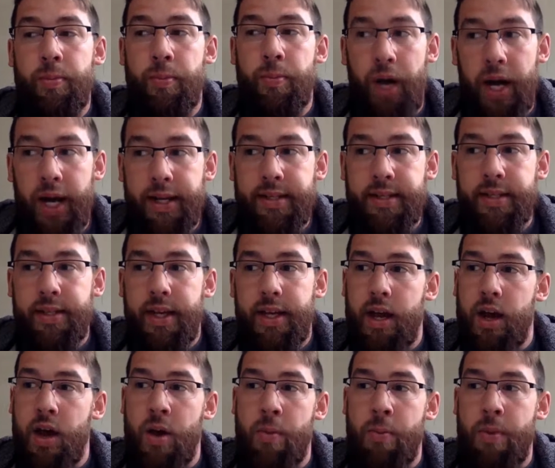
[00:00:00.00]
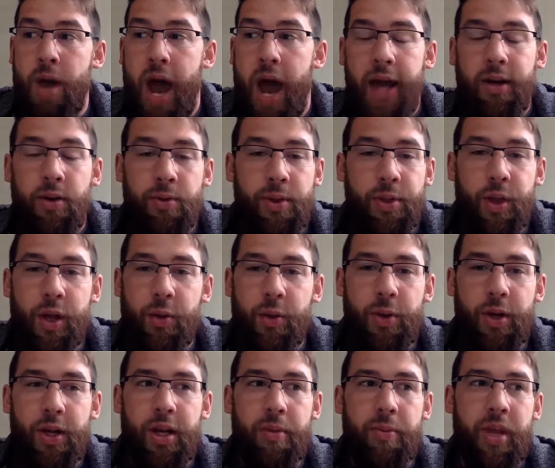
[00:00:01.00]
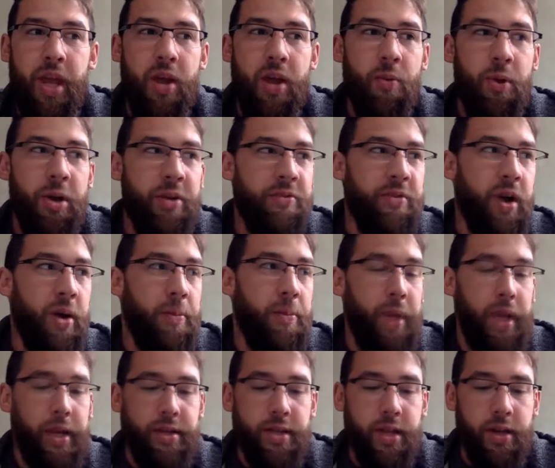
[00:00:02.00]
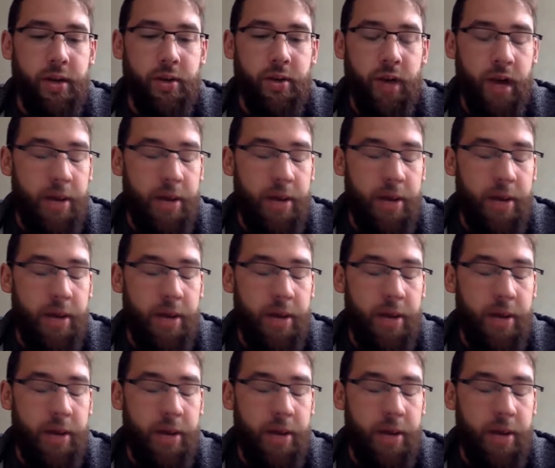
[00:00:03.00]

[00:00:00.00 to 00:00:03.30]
But I don't think we're going to get rid of our big toe.